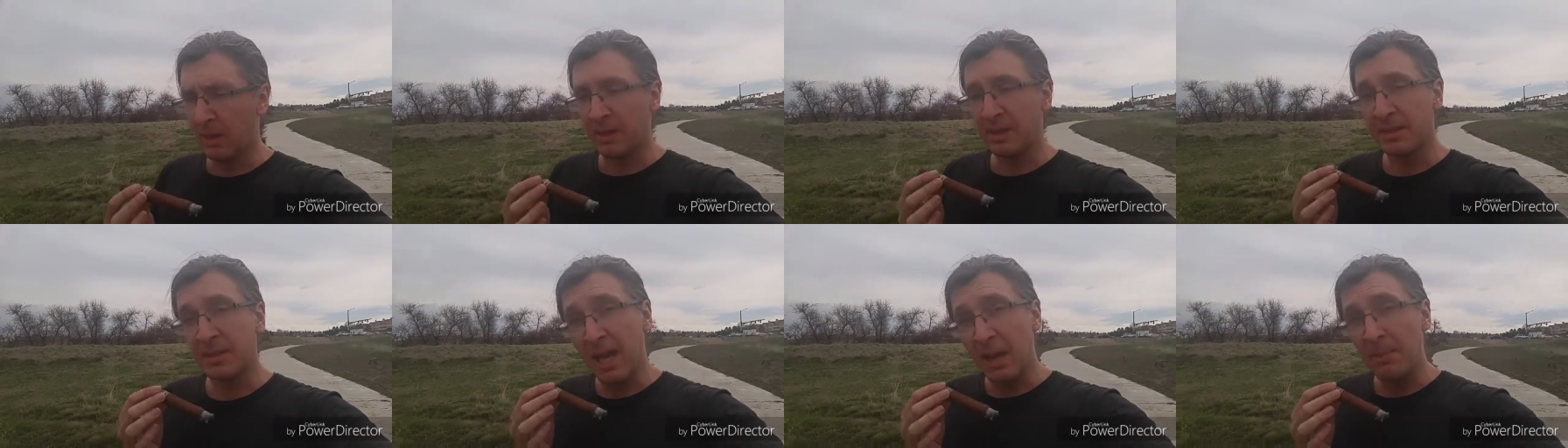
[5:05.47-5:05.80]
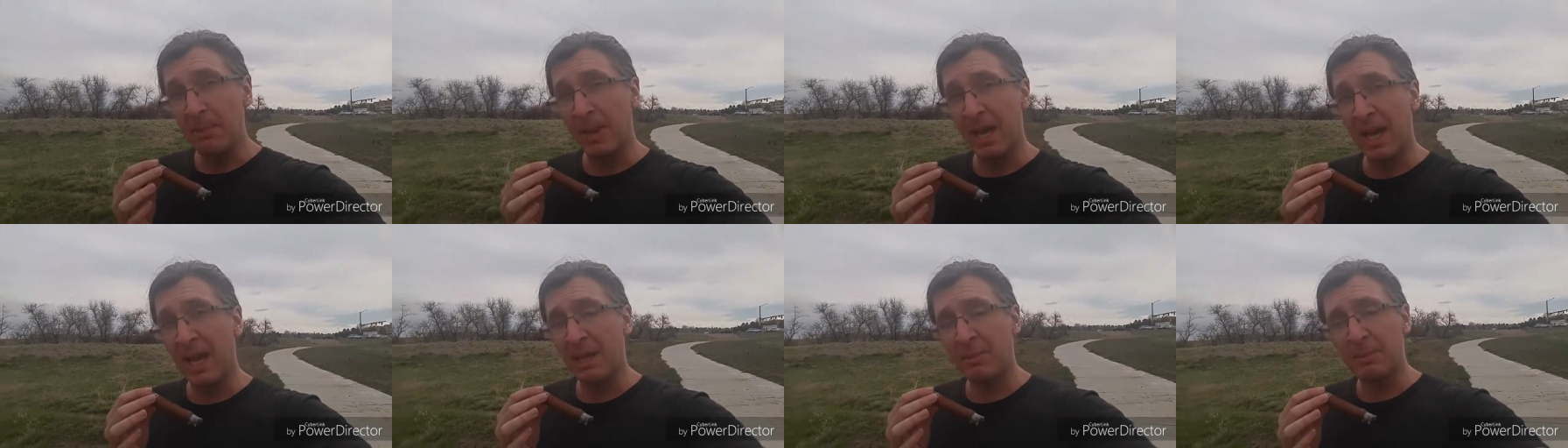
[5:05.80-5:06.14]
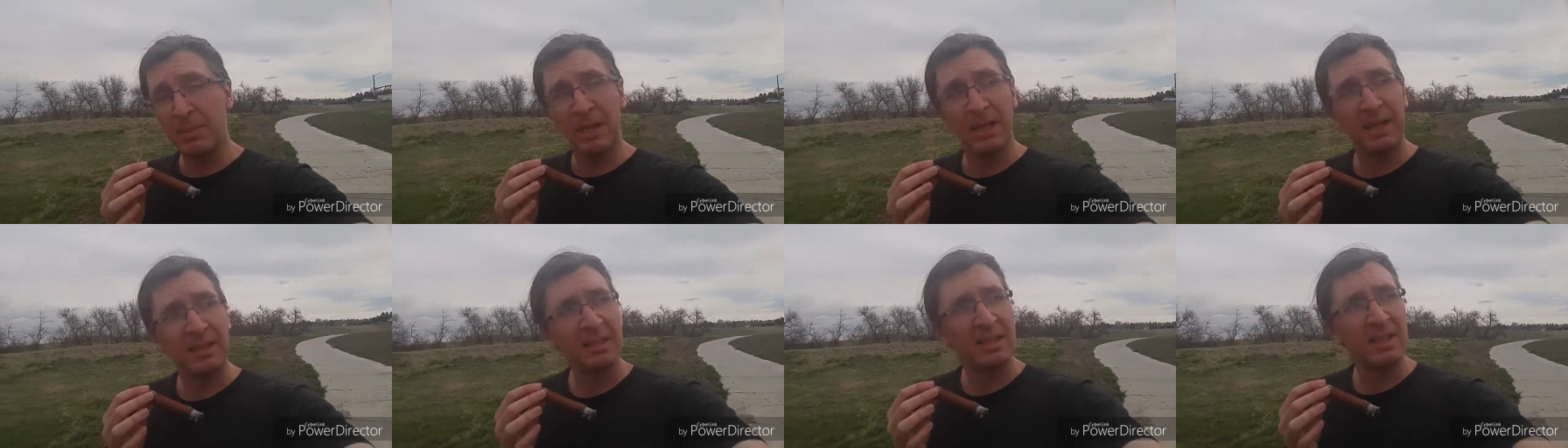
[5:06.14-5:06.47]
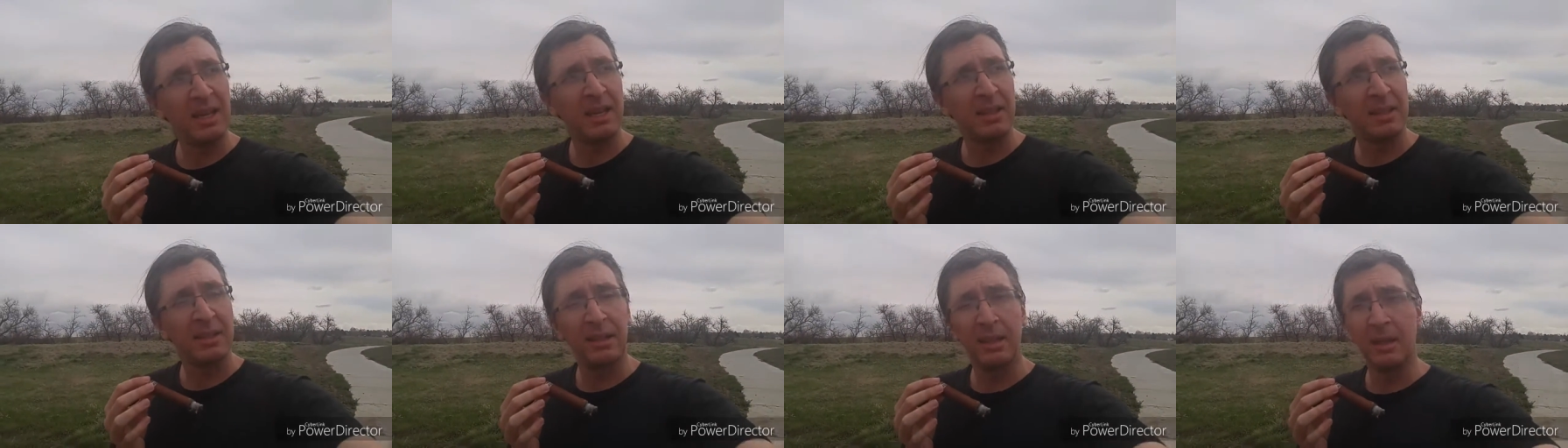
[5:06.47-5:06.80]
It's not bad, but it's
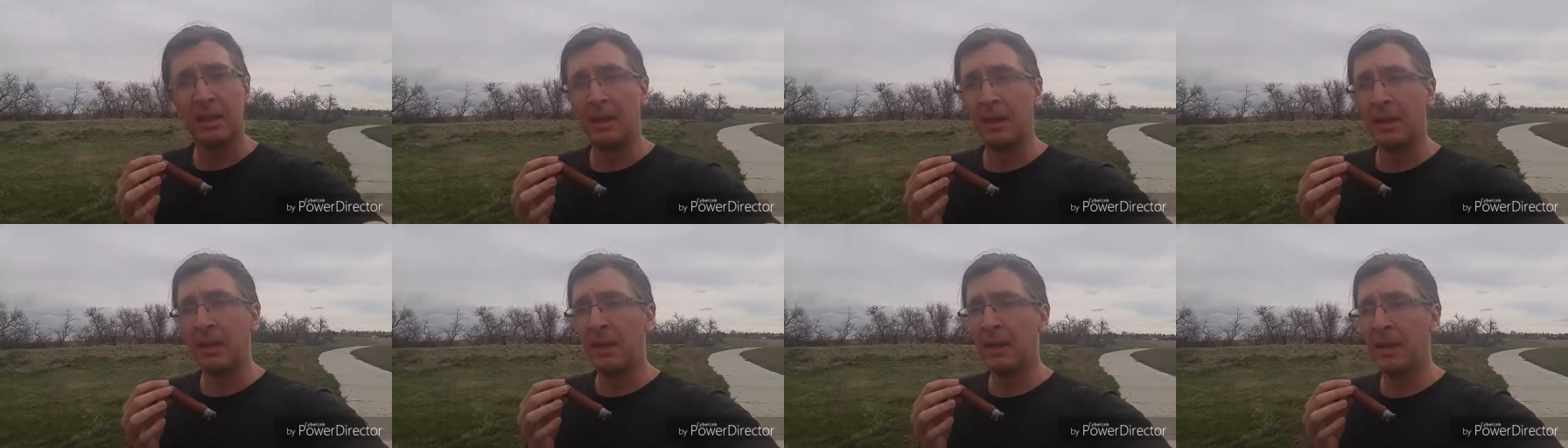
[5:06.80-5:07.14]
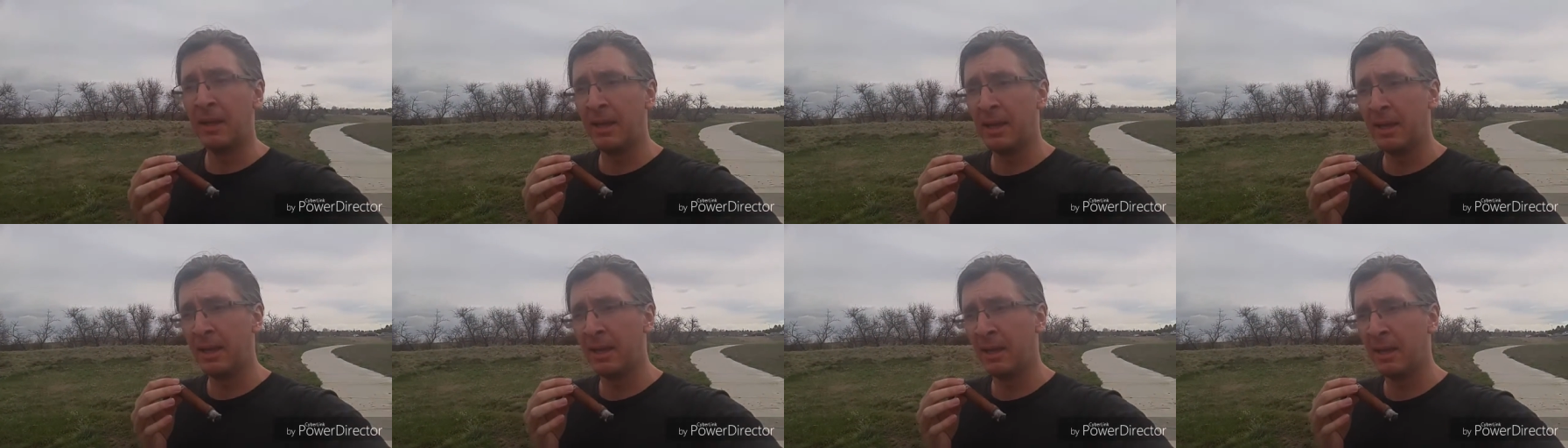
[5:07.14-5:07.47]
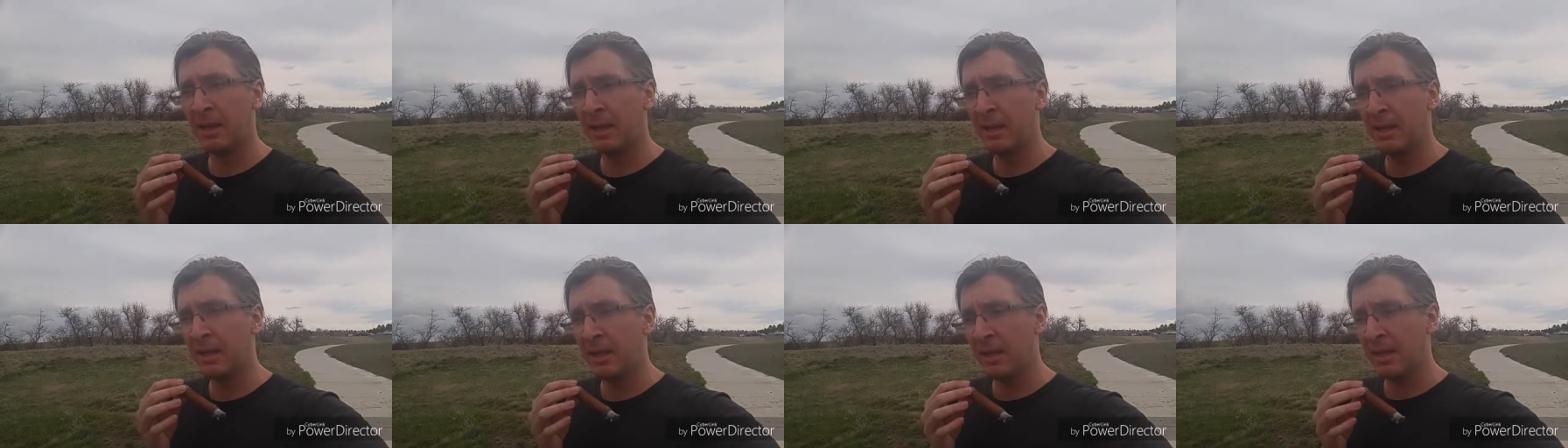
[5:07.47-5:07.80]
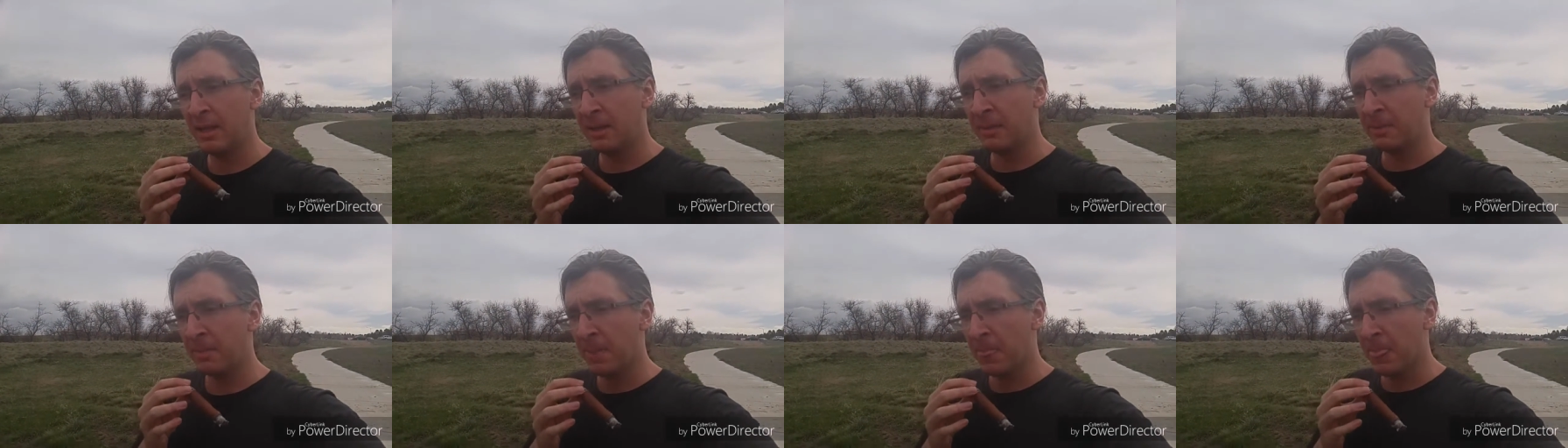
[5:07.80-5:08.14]
not,
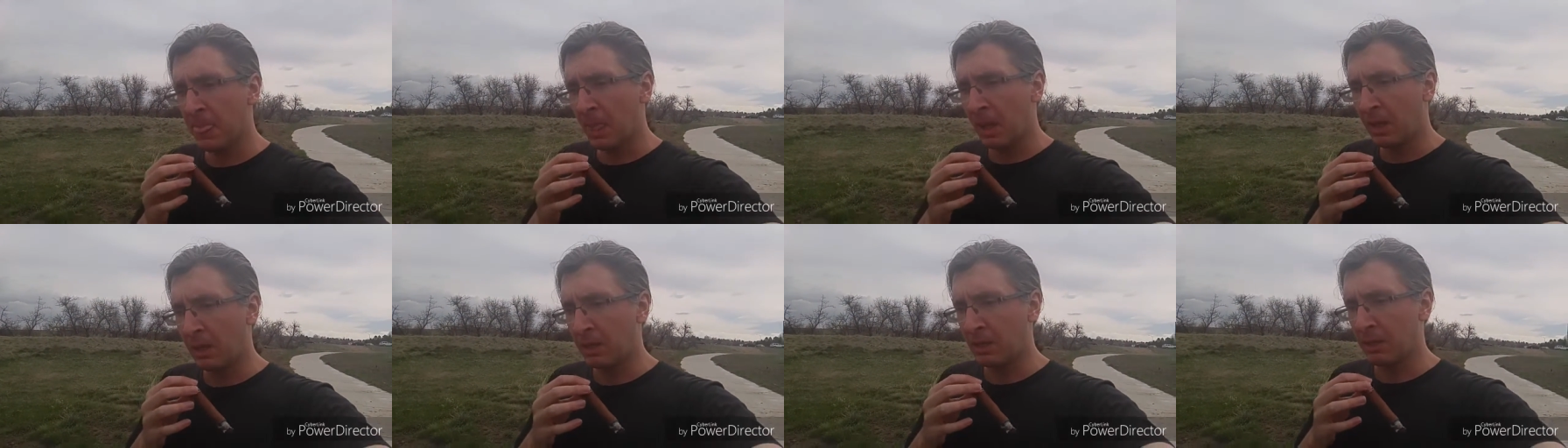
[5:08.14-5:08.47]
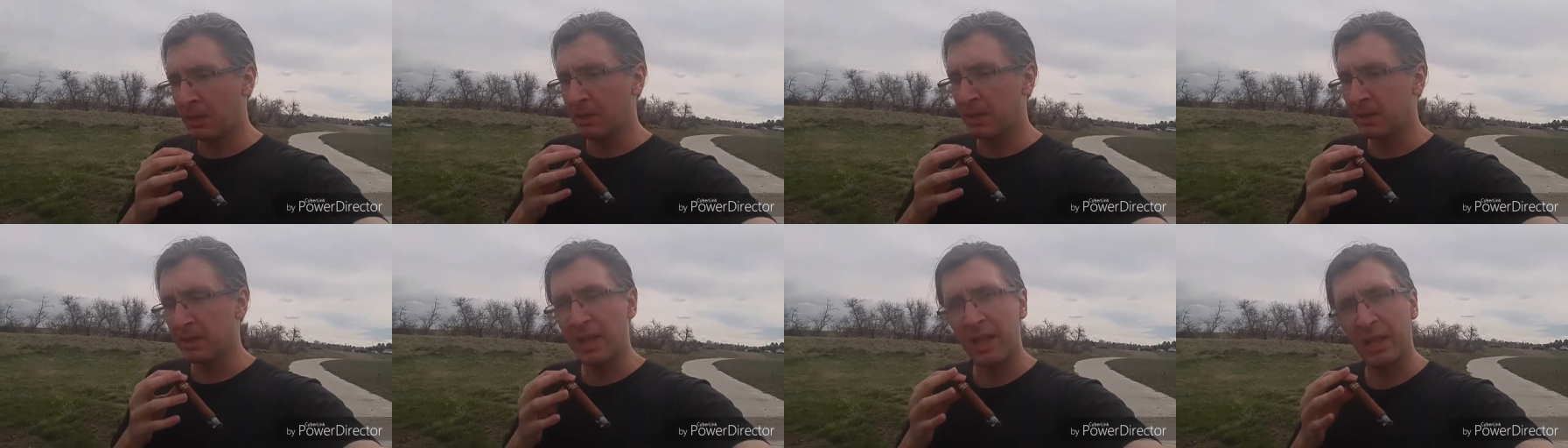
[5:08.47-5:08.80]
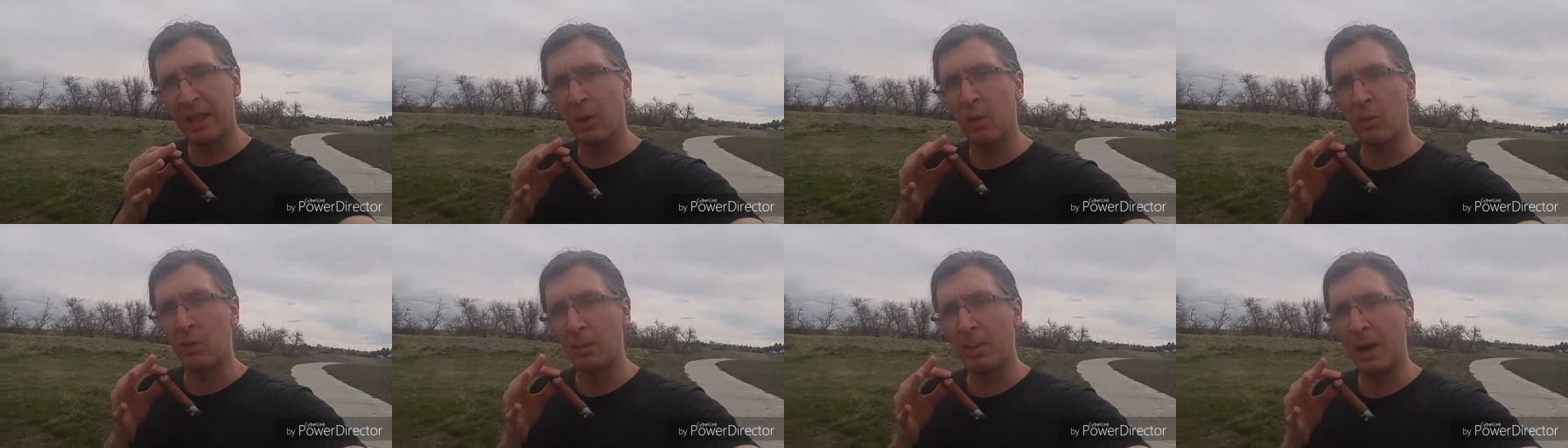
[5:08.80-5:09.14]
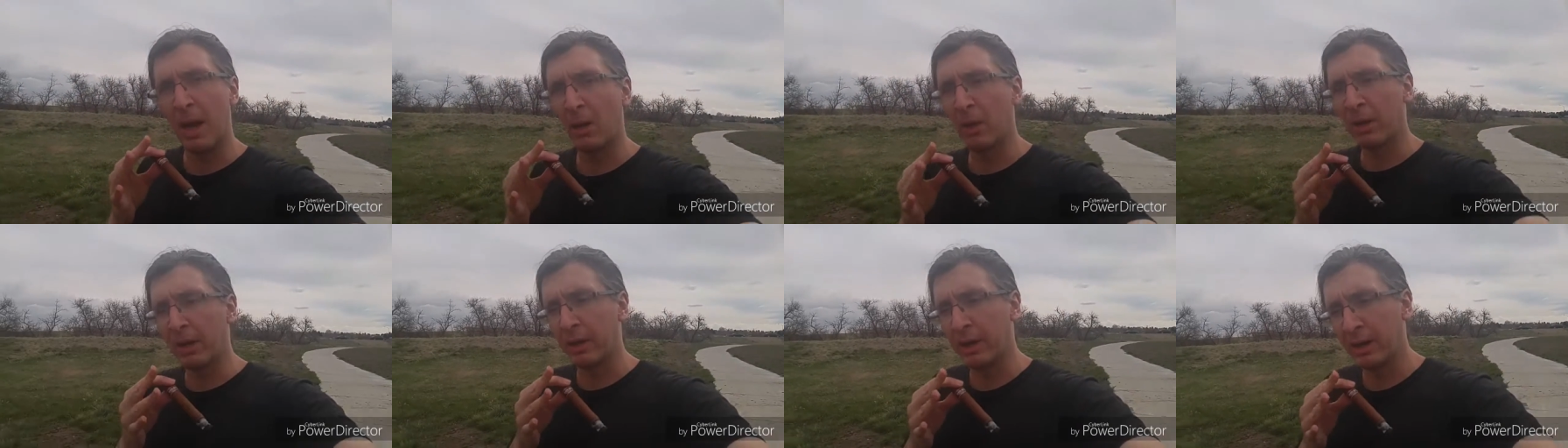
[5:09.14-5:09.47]
you know, it's not like
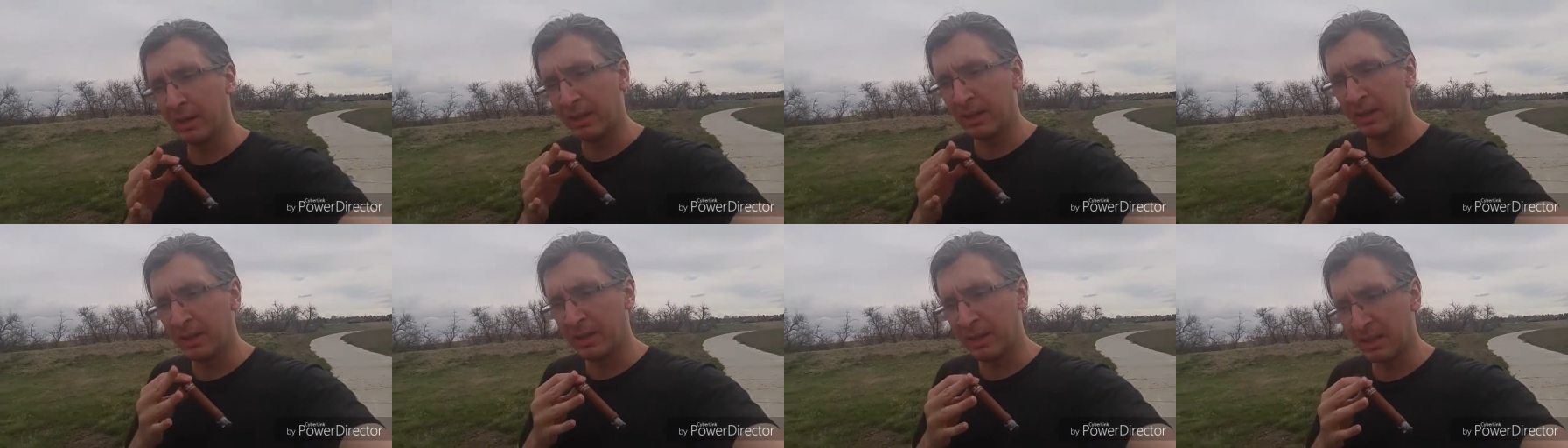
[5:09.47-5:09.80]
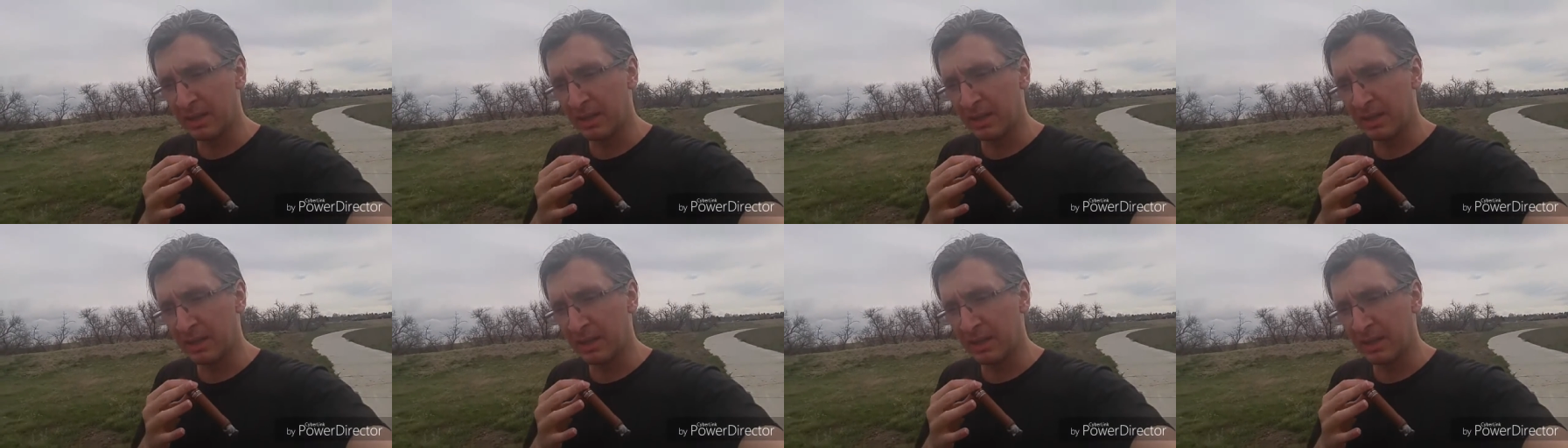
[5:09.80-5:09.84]
overpowering or anything.